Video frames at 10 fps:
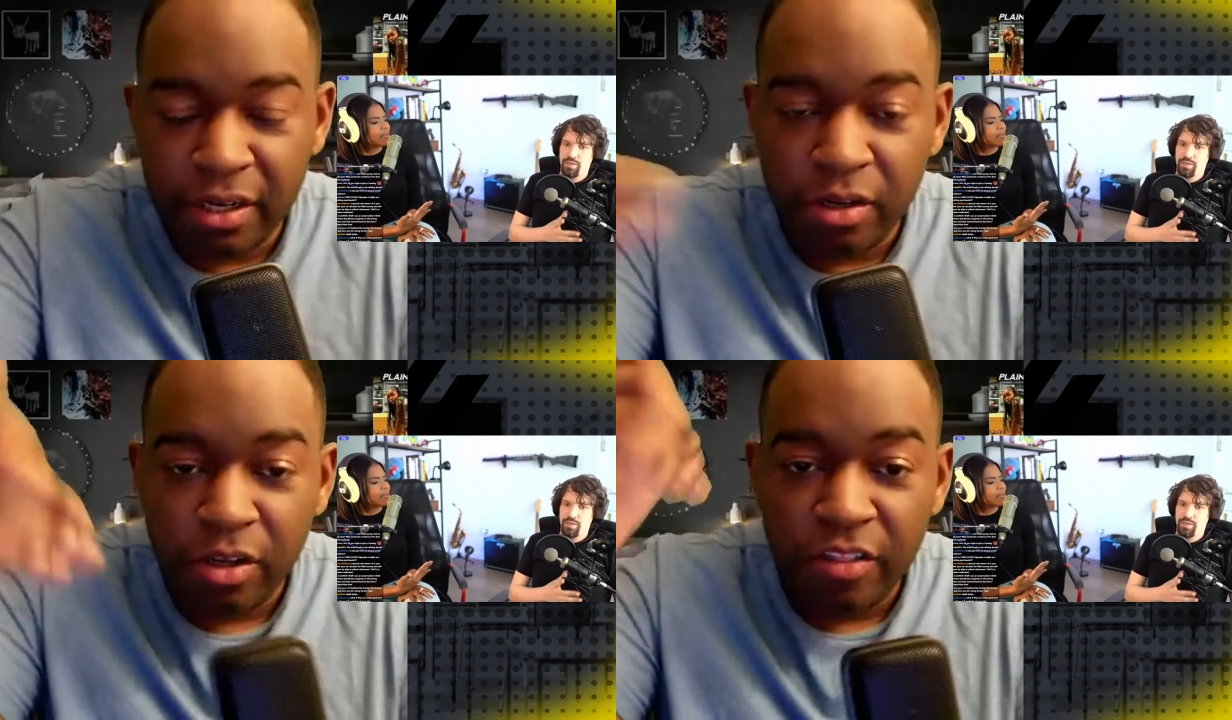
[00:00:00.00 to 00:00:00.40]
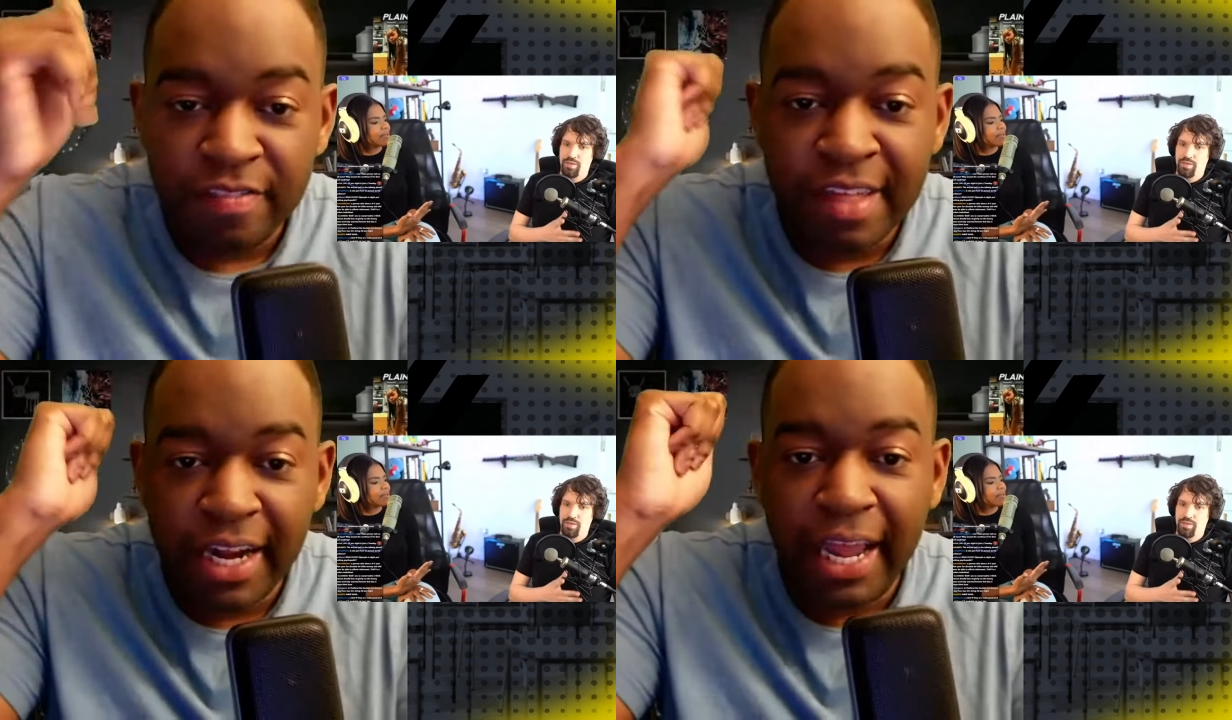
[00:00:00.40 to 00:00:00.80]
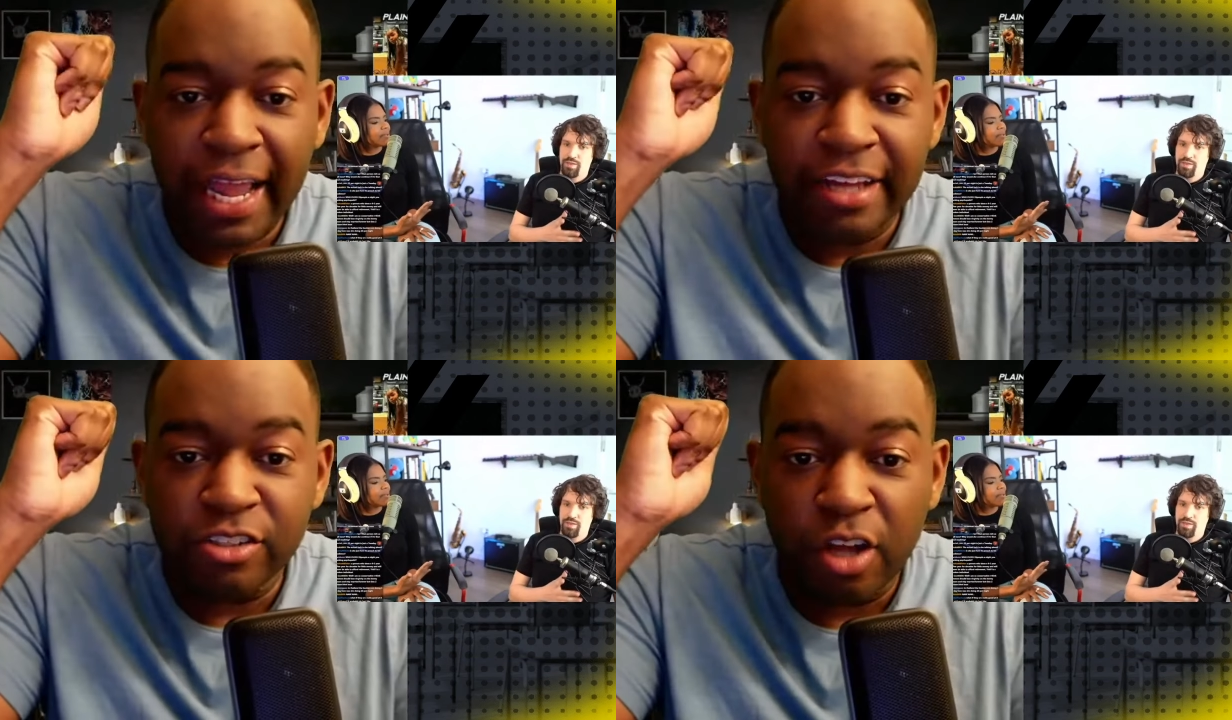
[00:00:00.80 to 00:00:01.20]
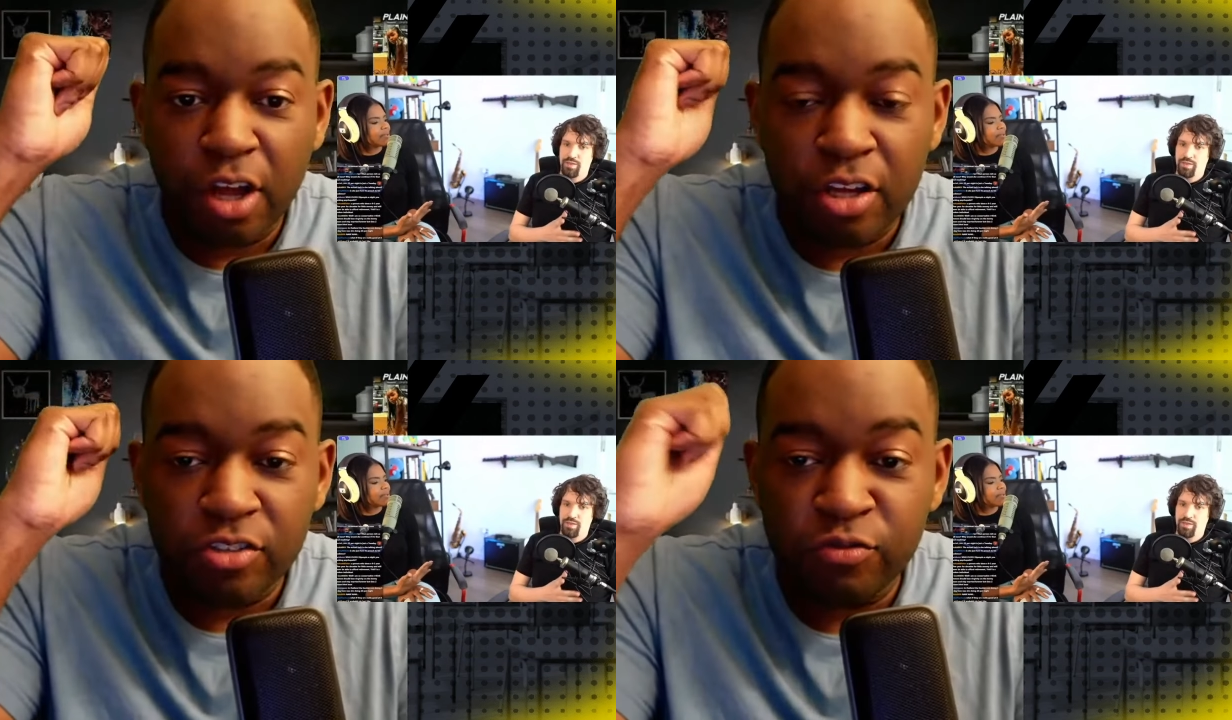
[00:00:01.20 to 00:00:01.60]
Speaker 1: that has
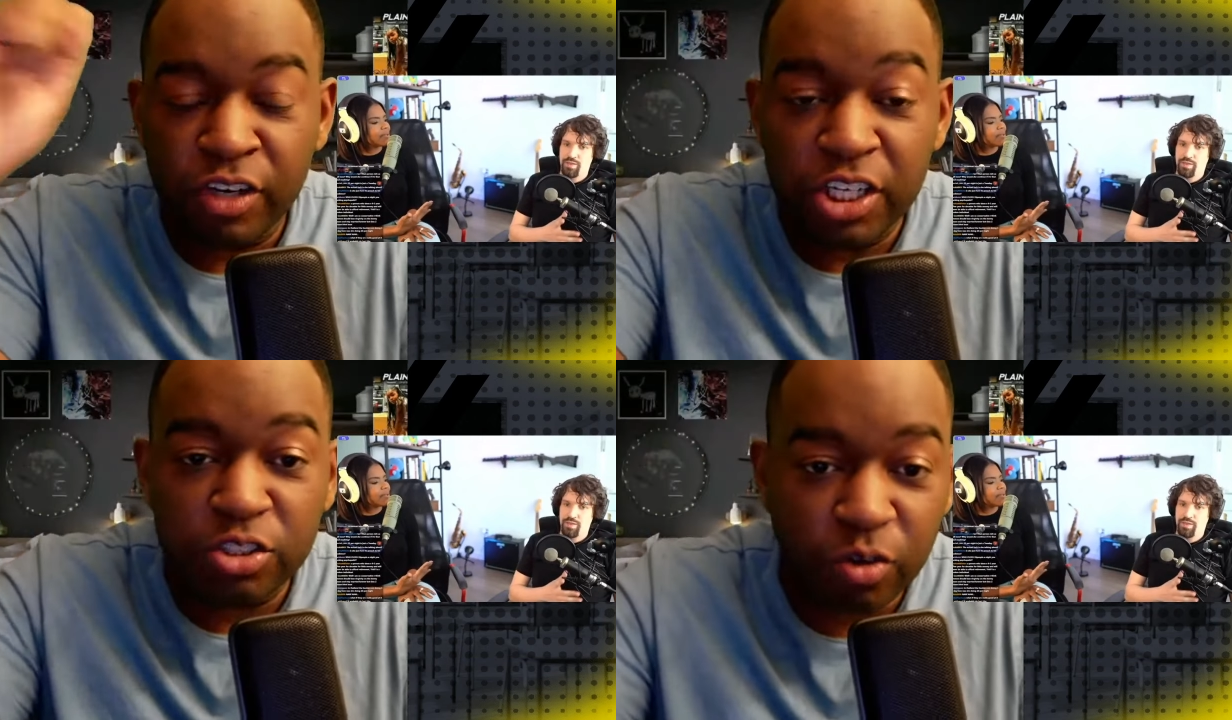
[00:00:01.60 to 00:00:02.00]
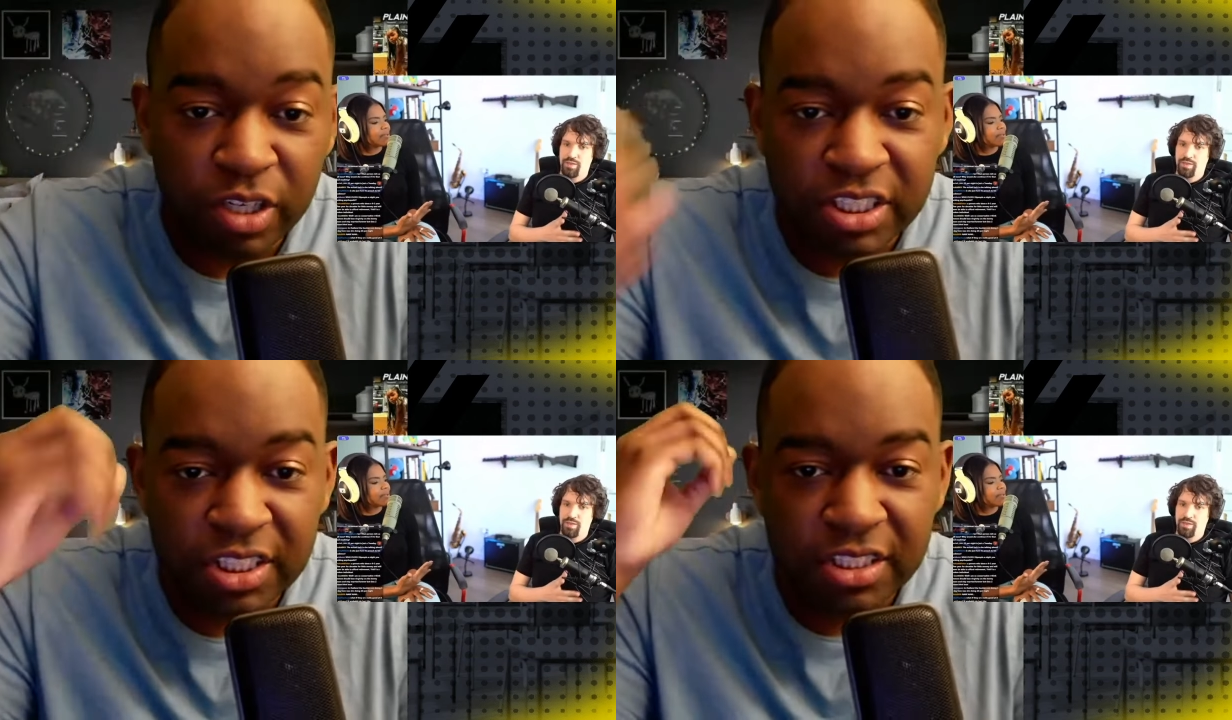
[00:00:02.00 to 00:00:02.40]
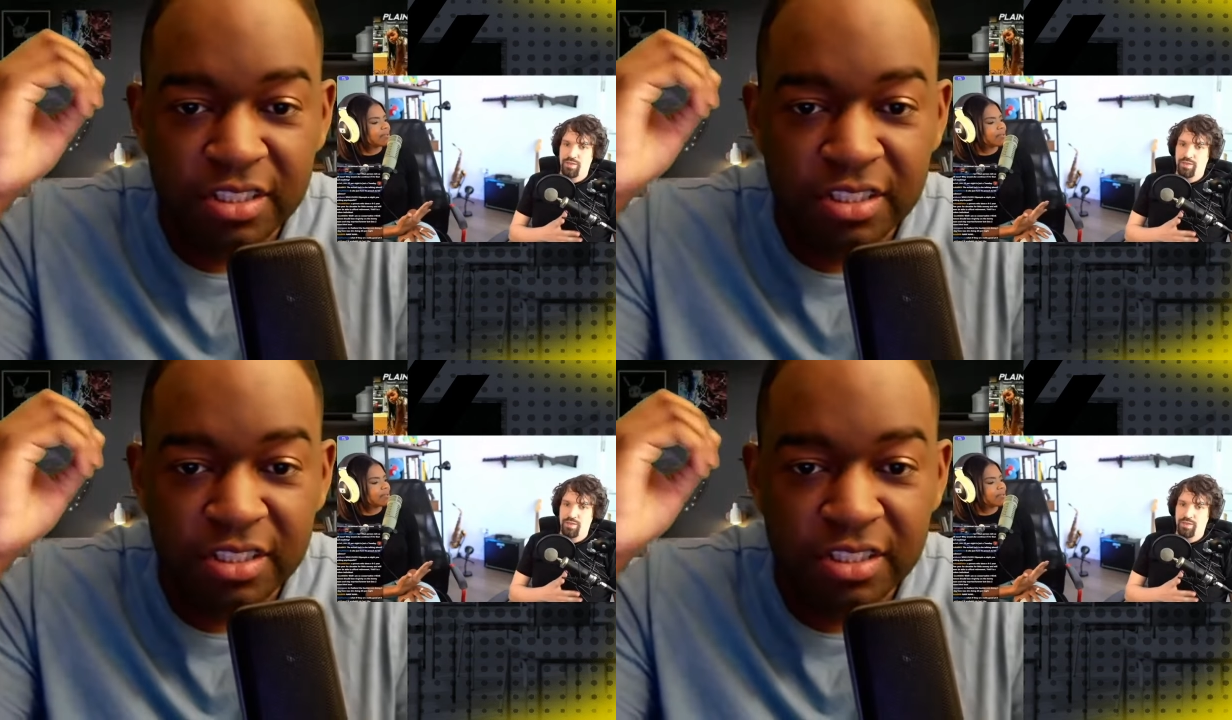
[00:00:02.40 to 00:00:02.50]
resources,